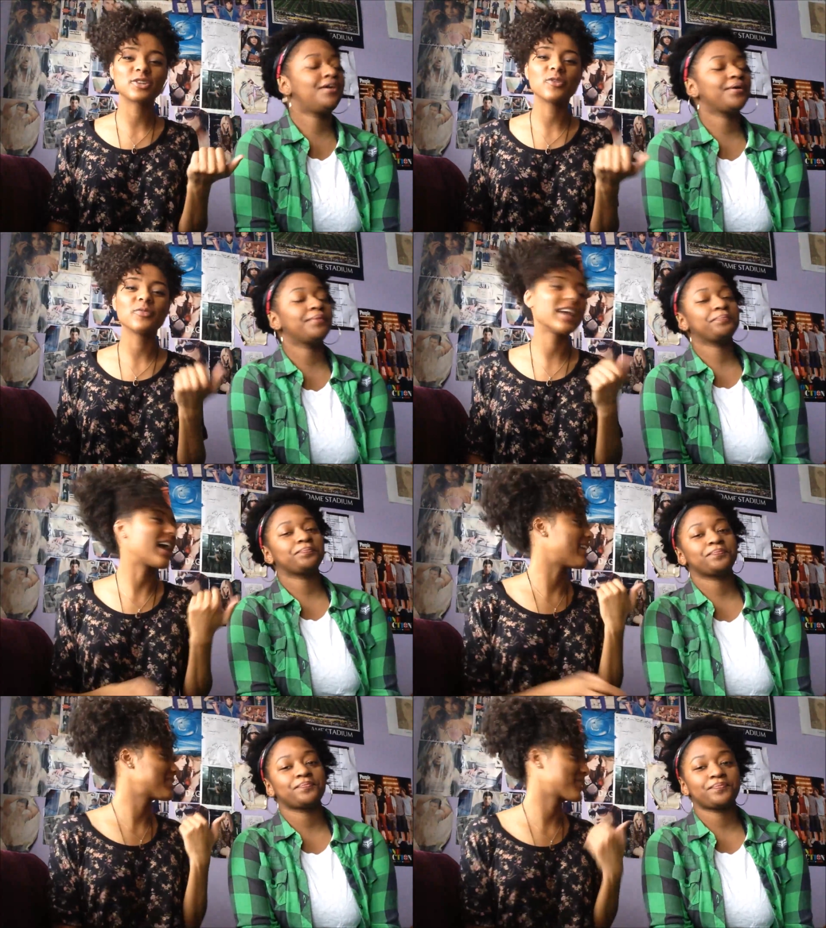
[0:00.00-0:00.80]
Speaker 1: So,
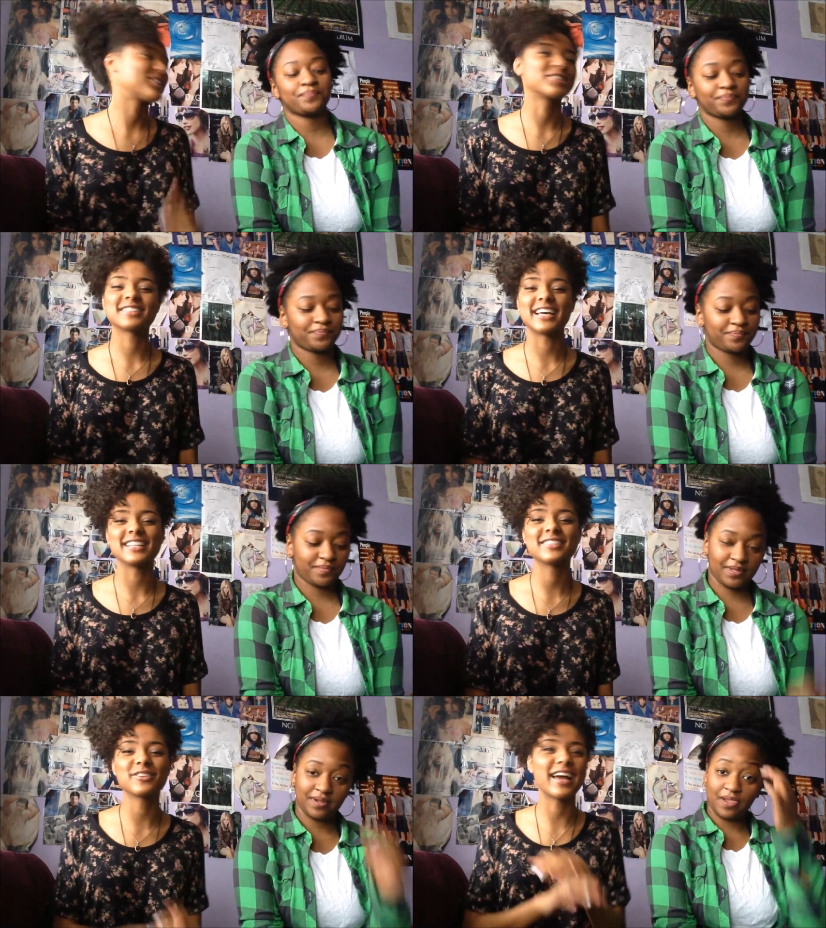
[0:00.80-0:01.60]
yeah, that's what I should have
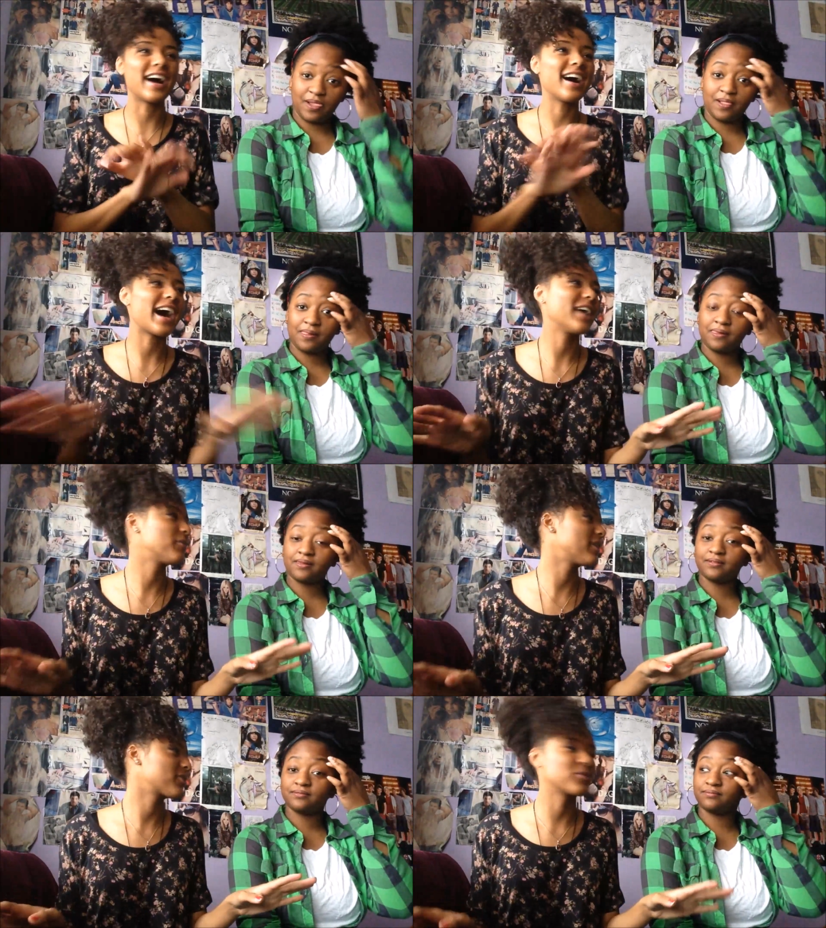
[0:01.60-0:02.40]
said. So, yeah, I
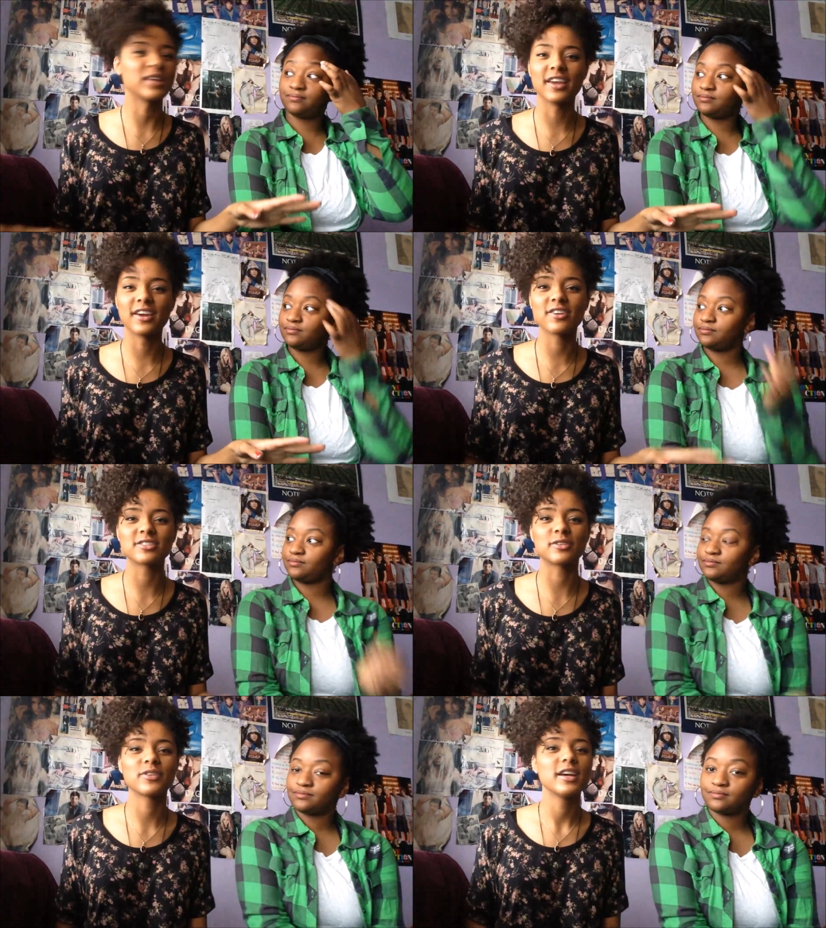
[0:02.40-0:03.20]
went through years
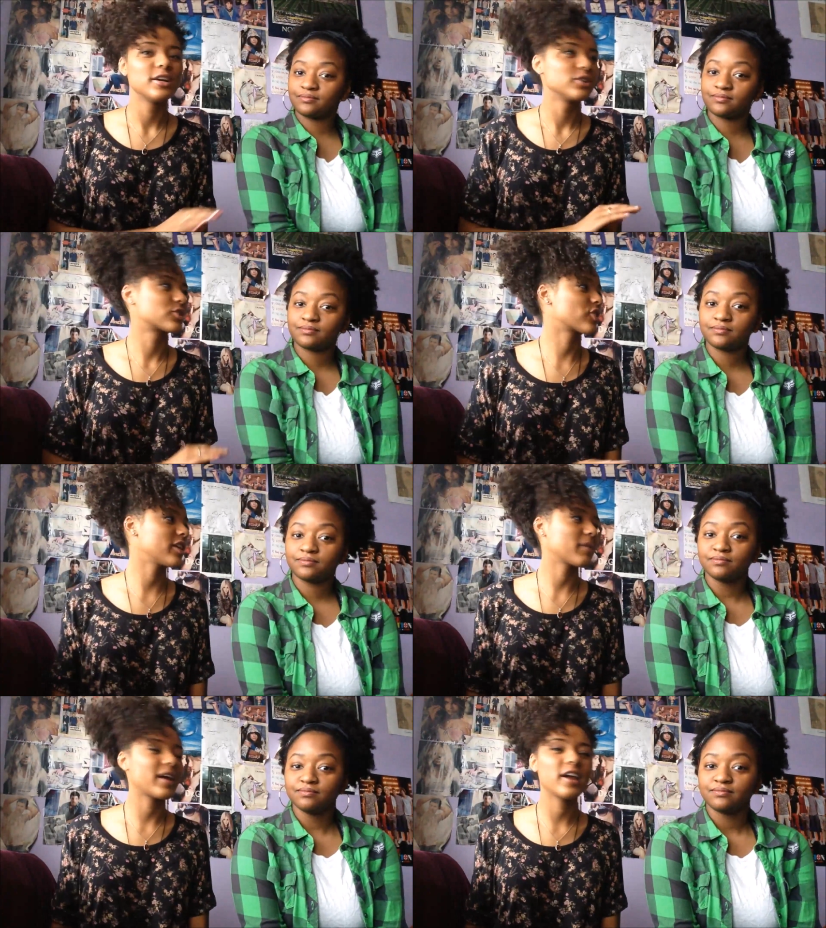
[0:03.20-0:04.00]
of
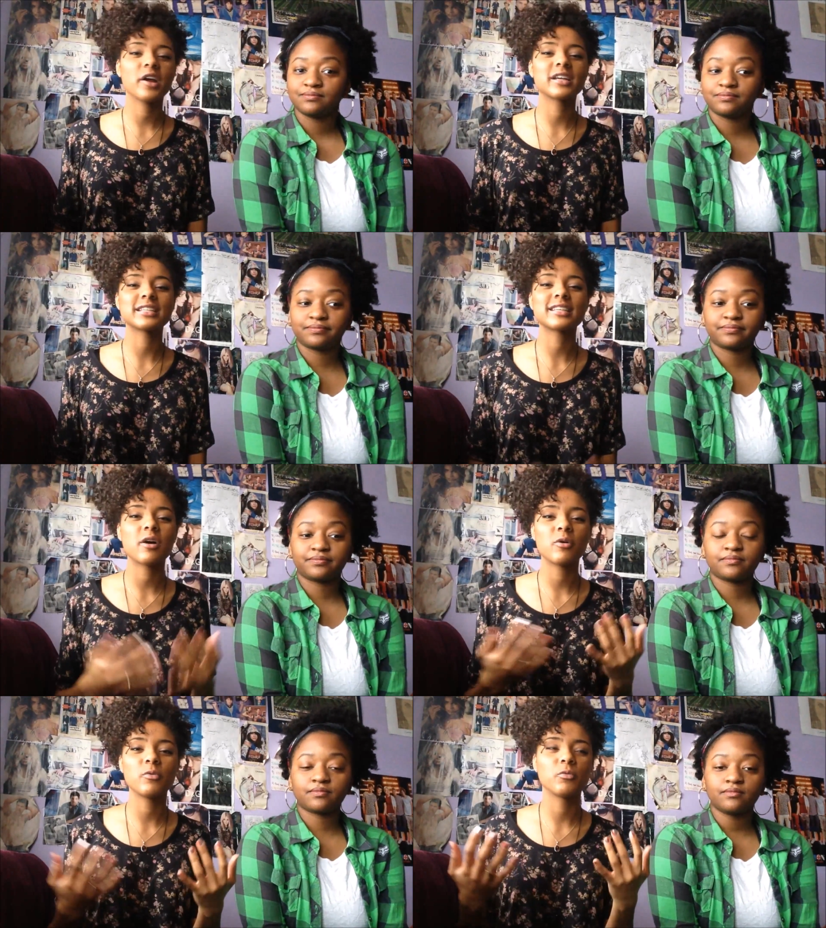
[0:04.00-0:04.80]
straightening my hair because that's
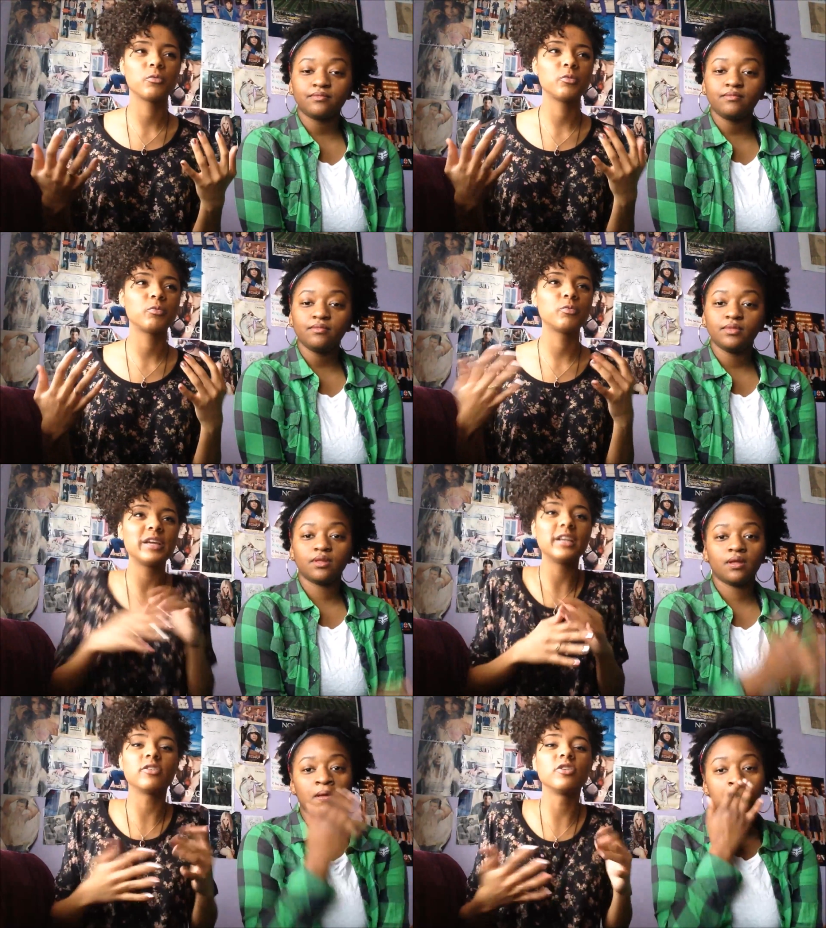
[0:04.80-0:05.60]
how
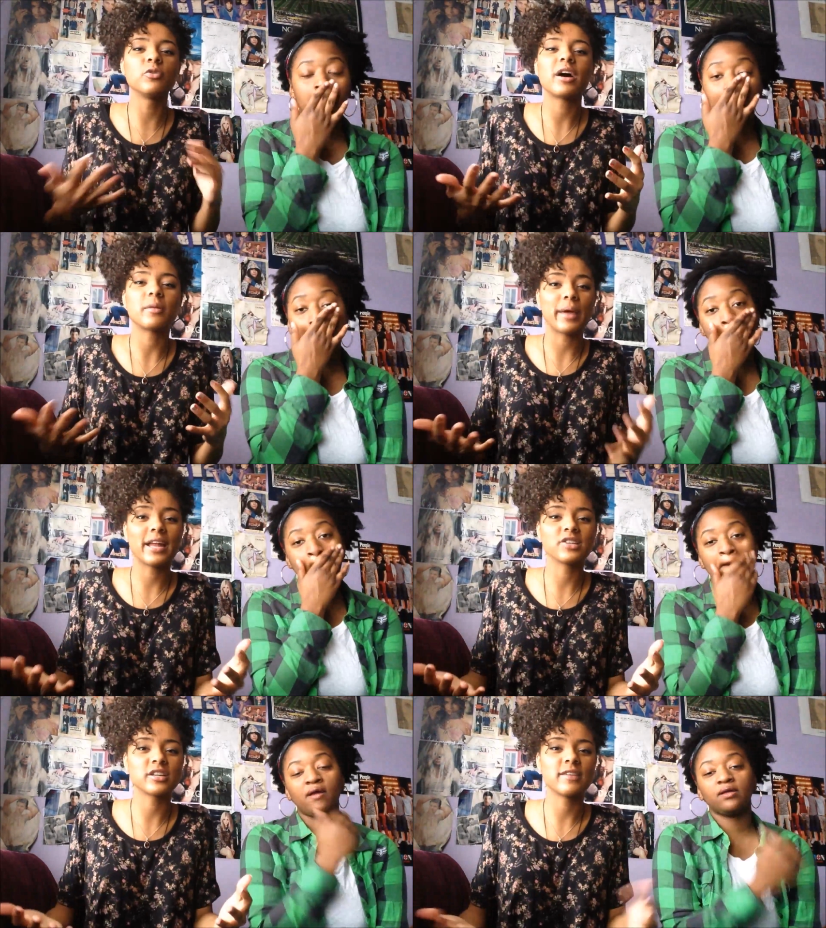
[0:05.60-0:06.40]
we knew how to
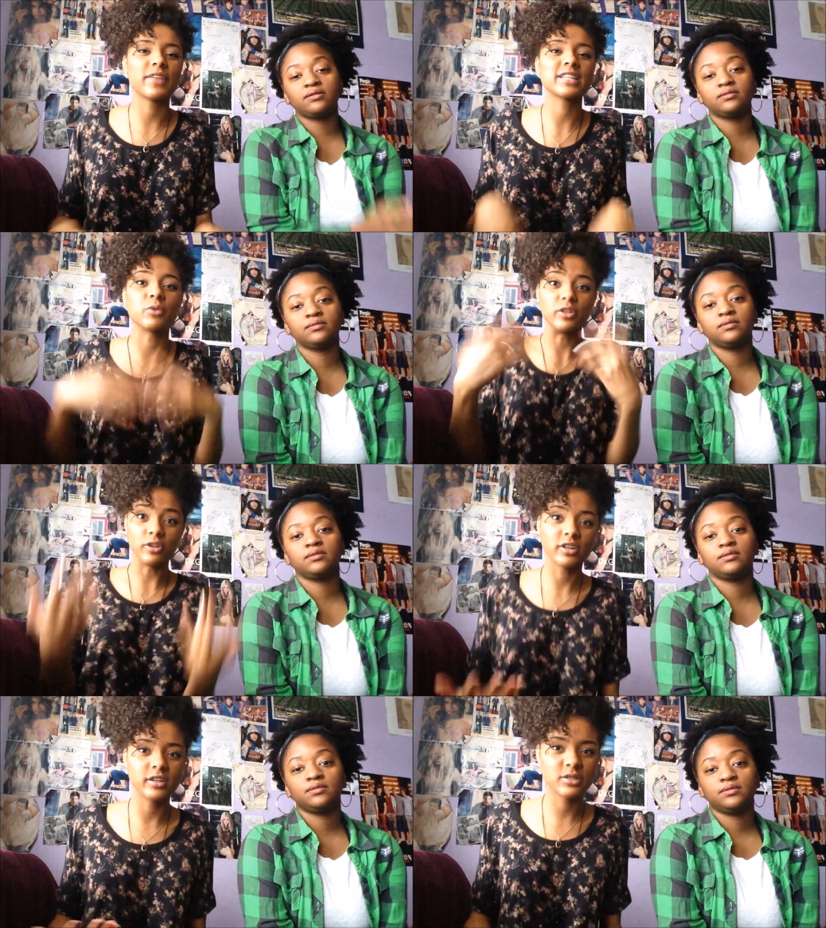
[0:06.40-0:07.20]
manage it. That's what
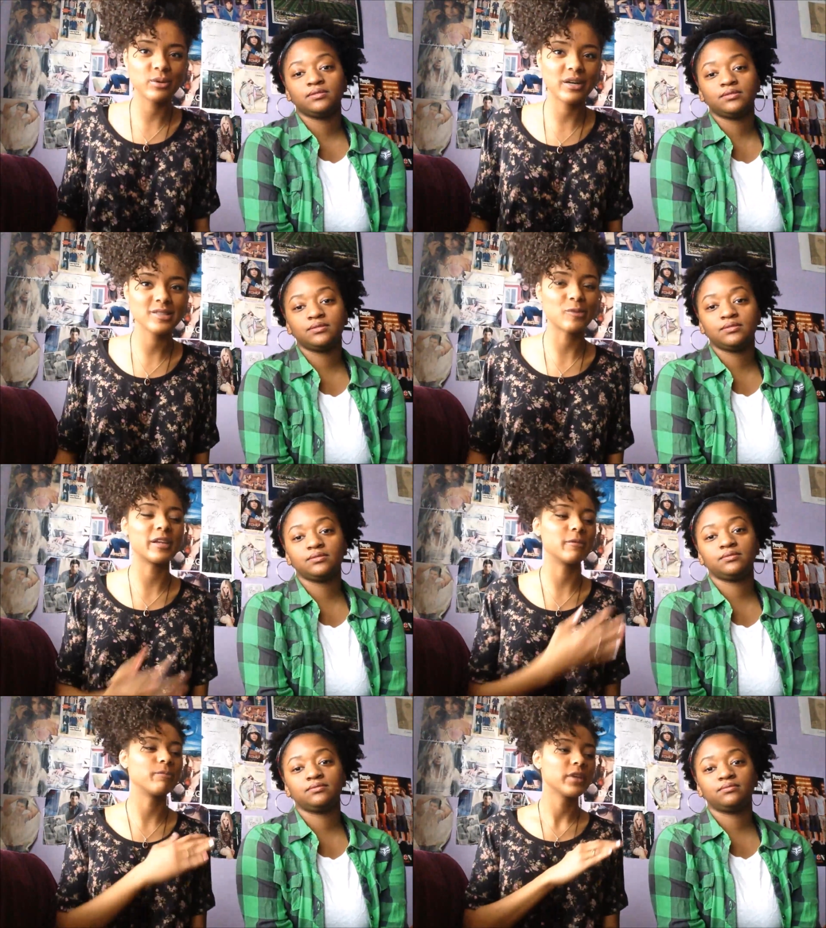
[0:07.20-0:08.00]
looked good to us. So
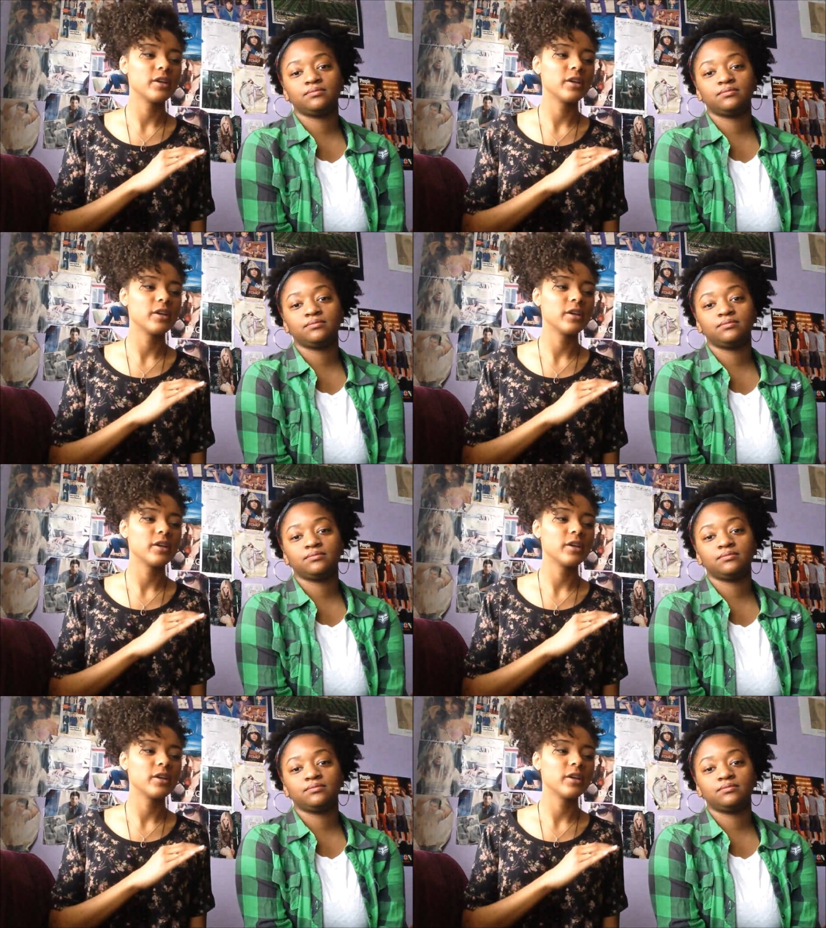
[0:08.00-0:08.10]
we